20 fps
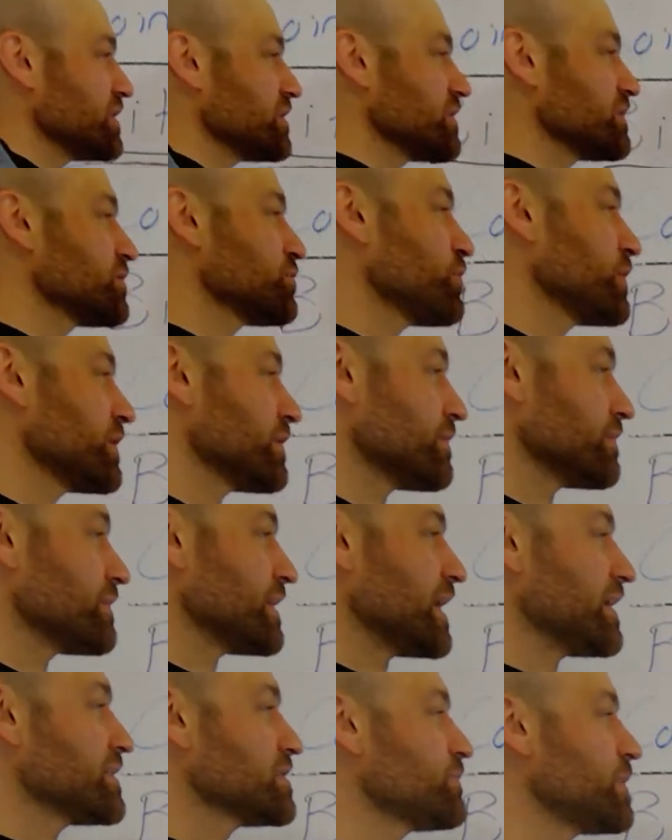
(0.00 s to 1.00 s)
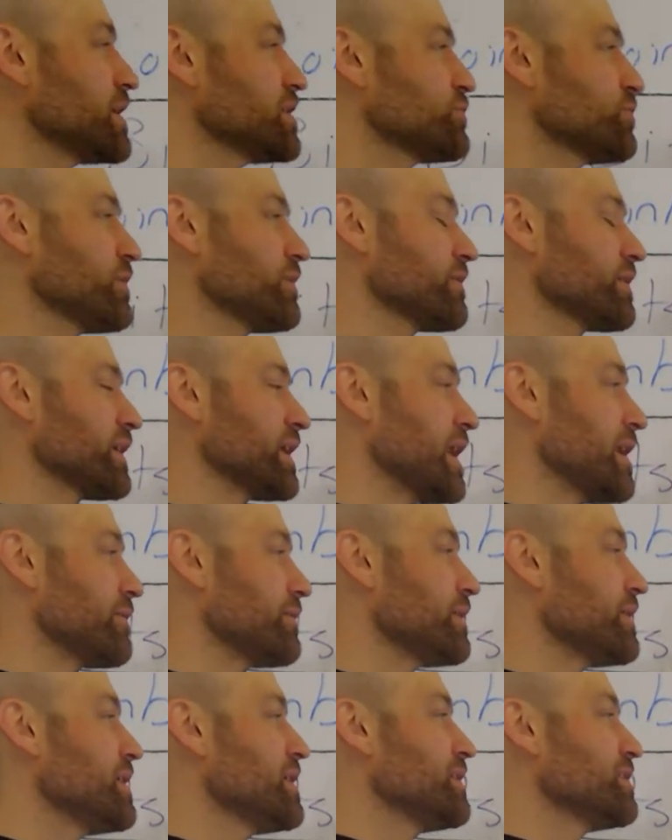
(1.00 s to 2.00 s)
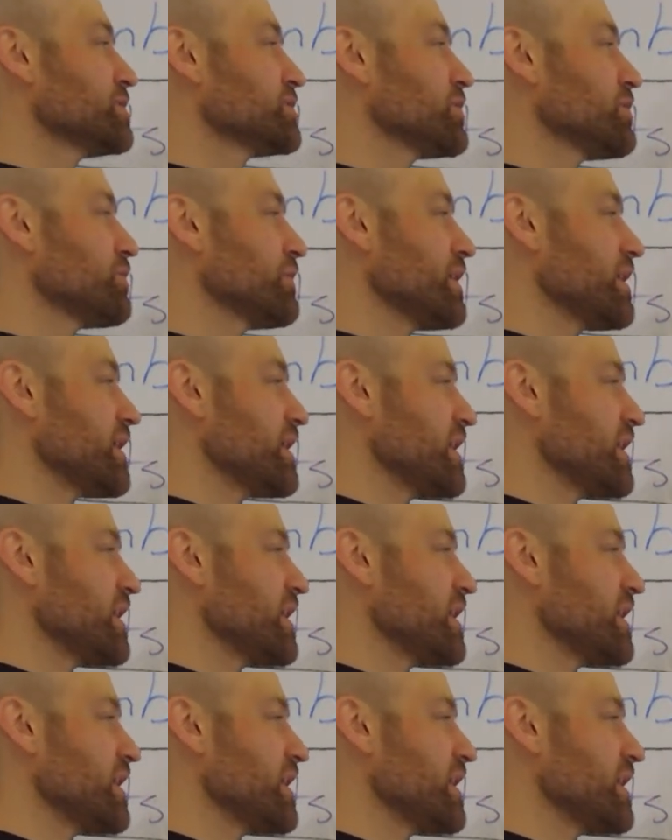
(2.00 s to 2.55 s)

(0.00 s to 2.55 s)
it to Twitter. That is my Twitter account. So